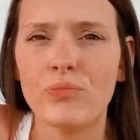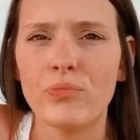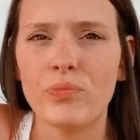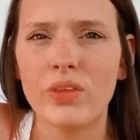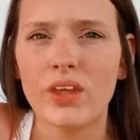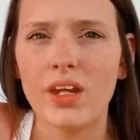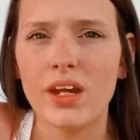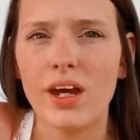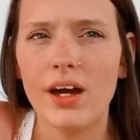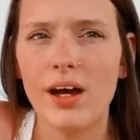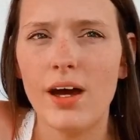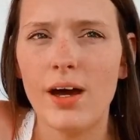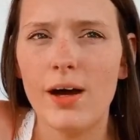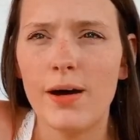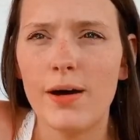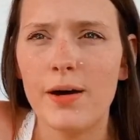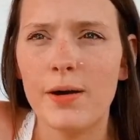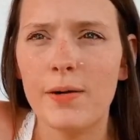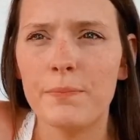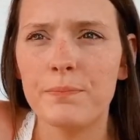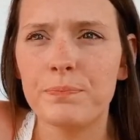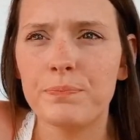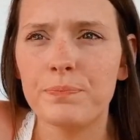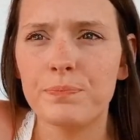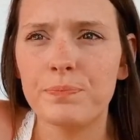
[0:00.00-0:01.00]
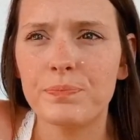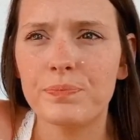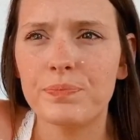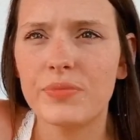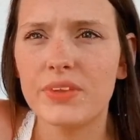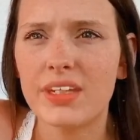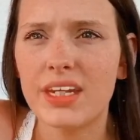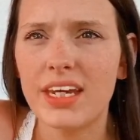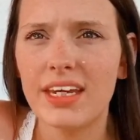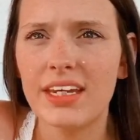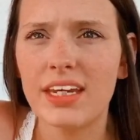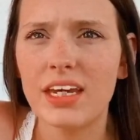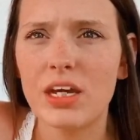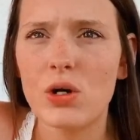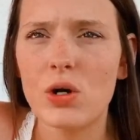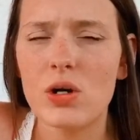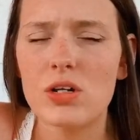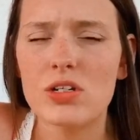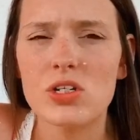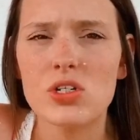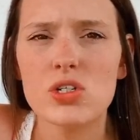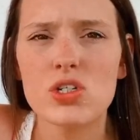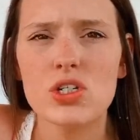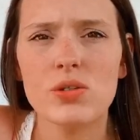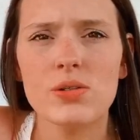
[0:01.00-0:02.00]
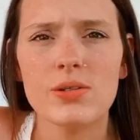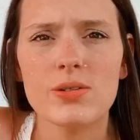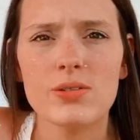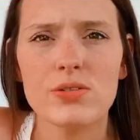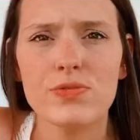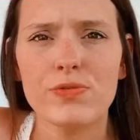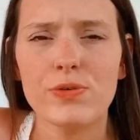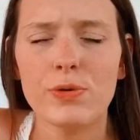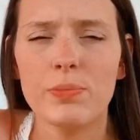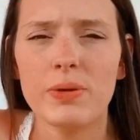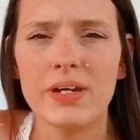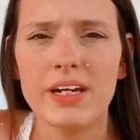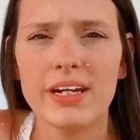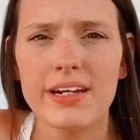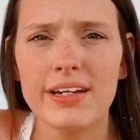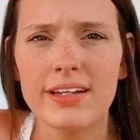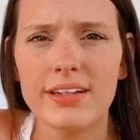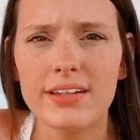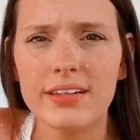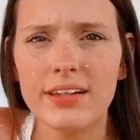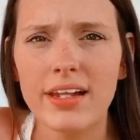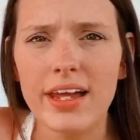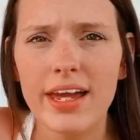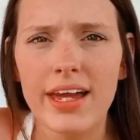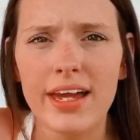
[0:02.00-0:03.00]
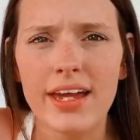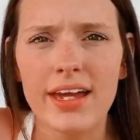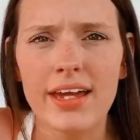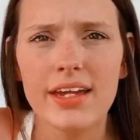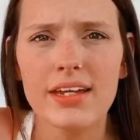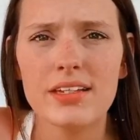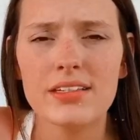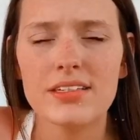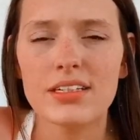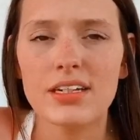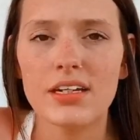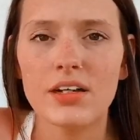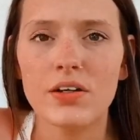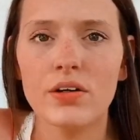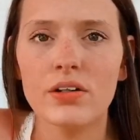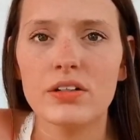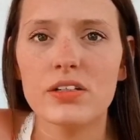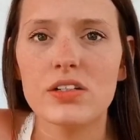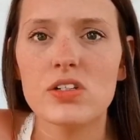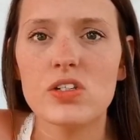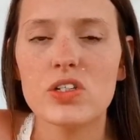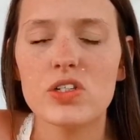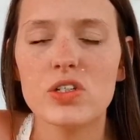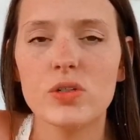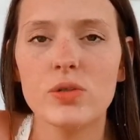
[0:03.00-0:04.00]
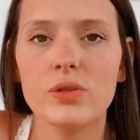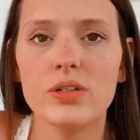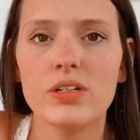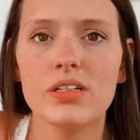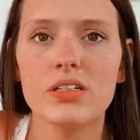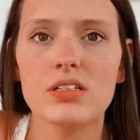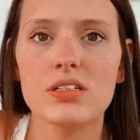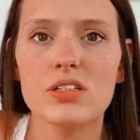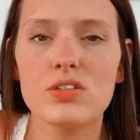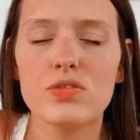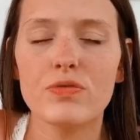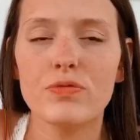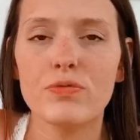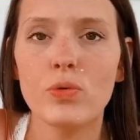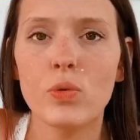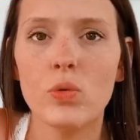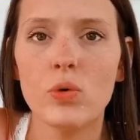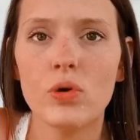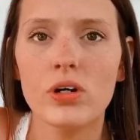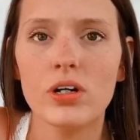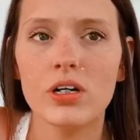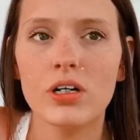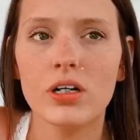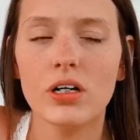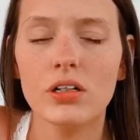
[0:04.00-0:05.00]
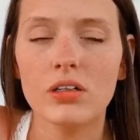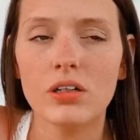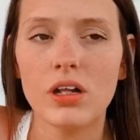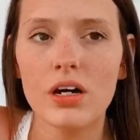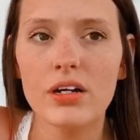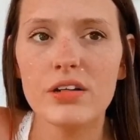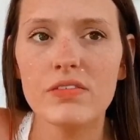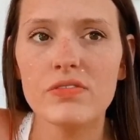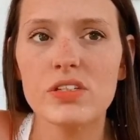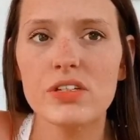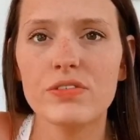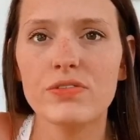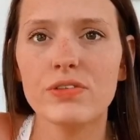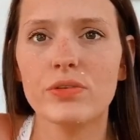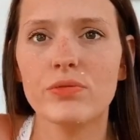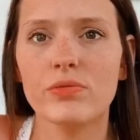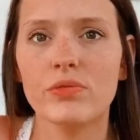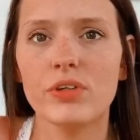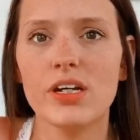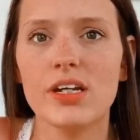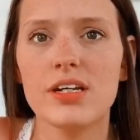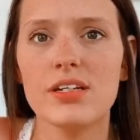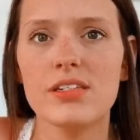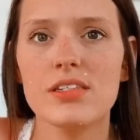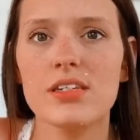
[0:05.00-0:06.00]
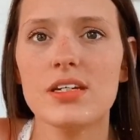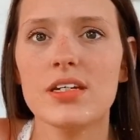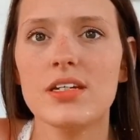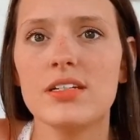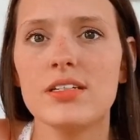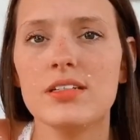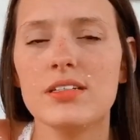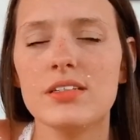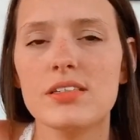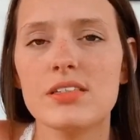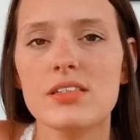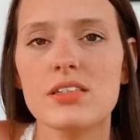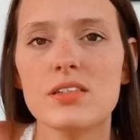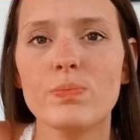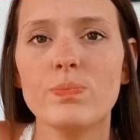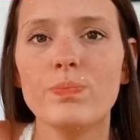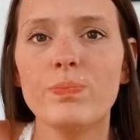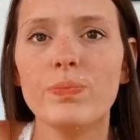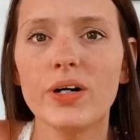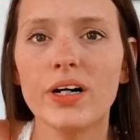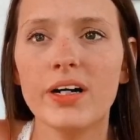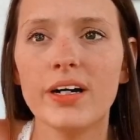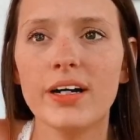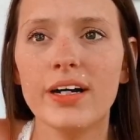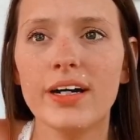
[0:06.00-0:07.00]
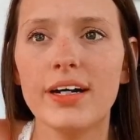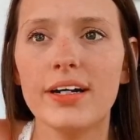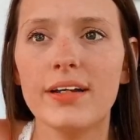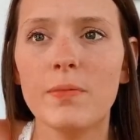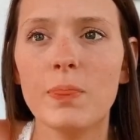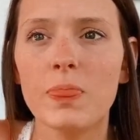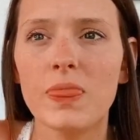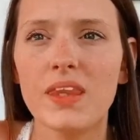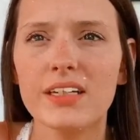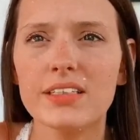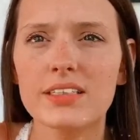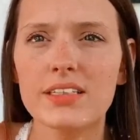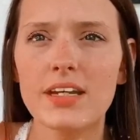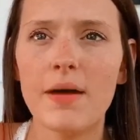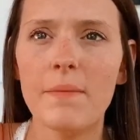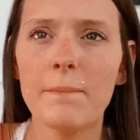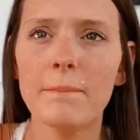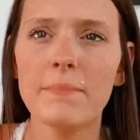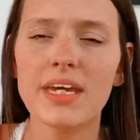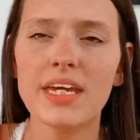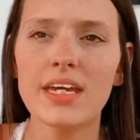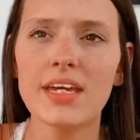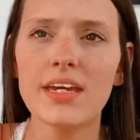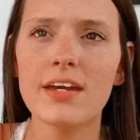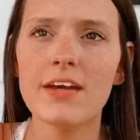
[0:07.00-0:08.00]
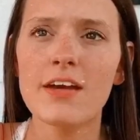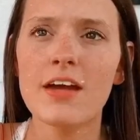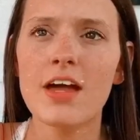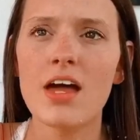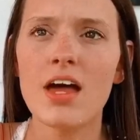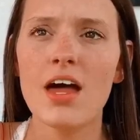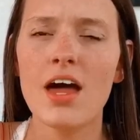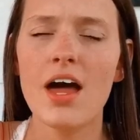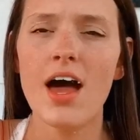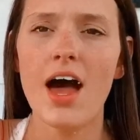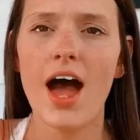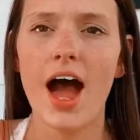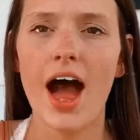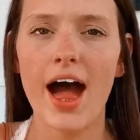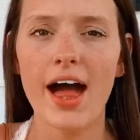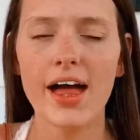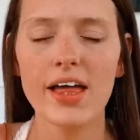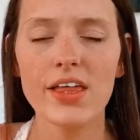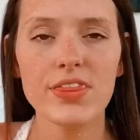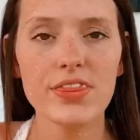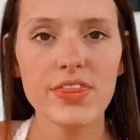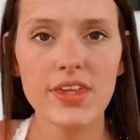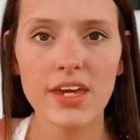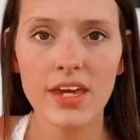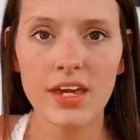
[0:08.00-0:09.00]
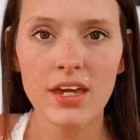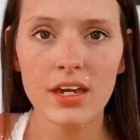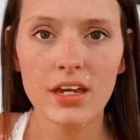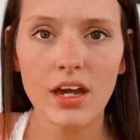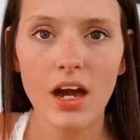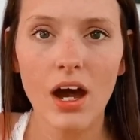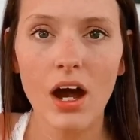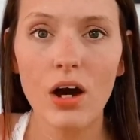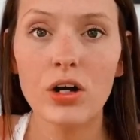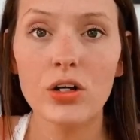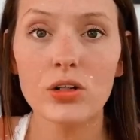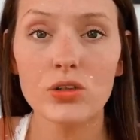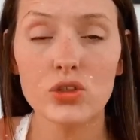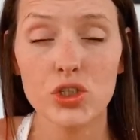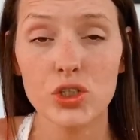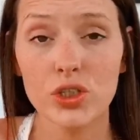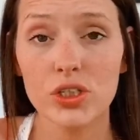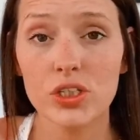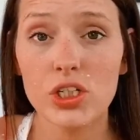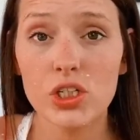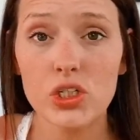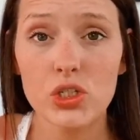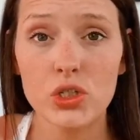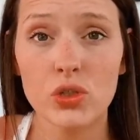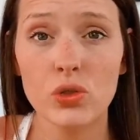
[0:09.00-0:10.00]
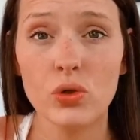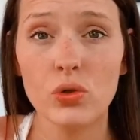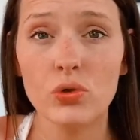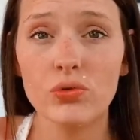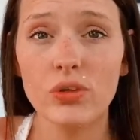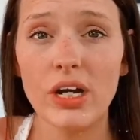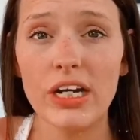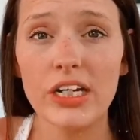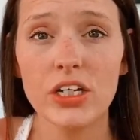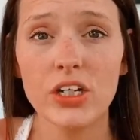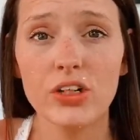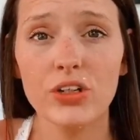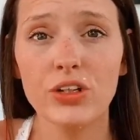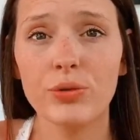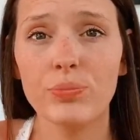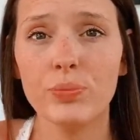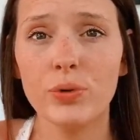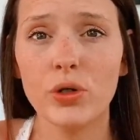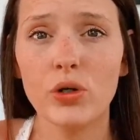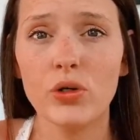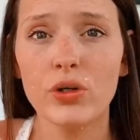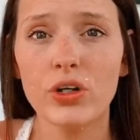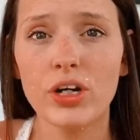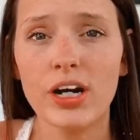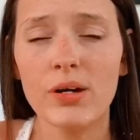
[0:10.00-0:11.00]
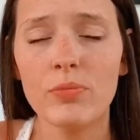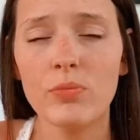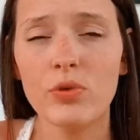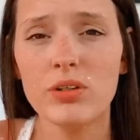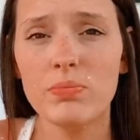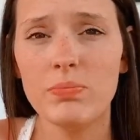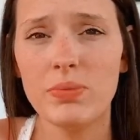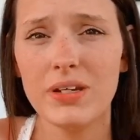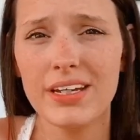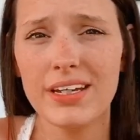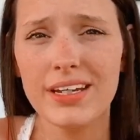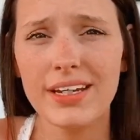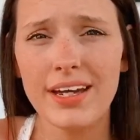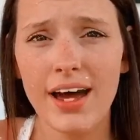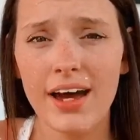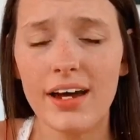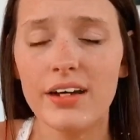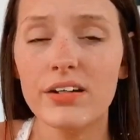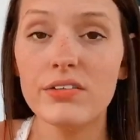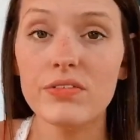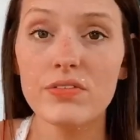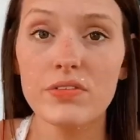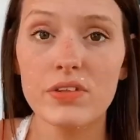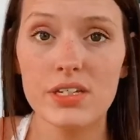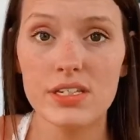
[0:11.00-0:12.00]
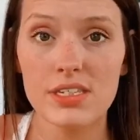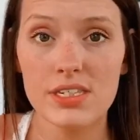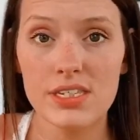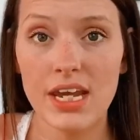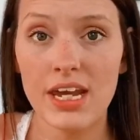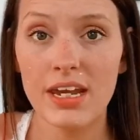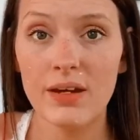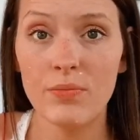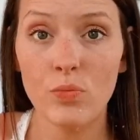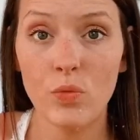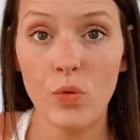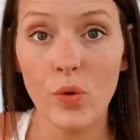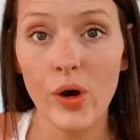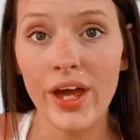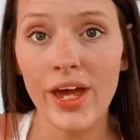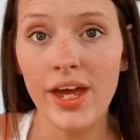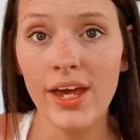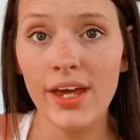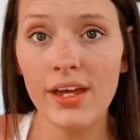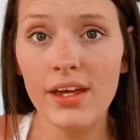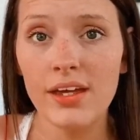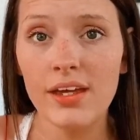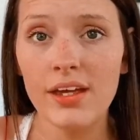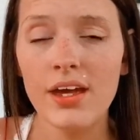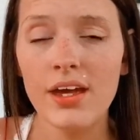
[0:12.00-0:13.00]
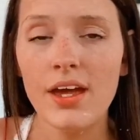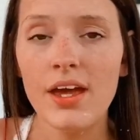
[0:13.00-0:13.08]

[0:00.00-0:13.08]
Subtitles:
can get on to students for being late, get on to students for a lot of different reasons, but to me, I think a traditional regular program would be kind of the same way.